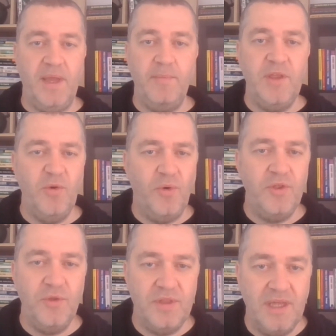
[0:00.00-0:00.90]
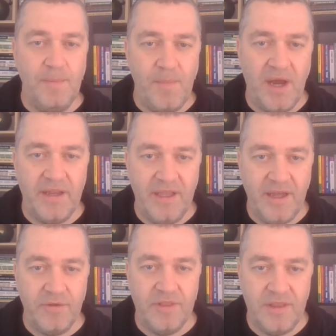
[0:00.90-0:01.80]
Maybe you're using a
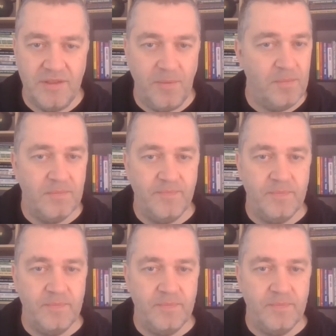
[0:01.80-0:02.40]
martingale system.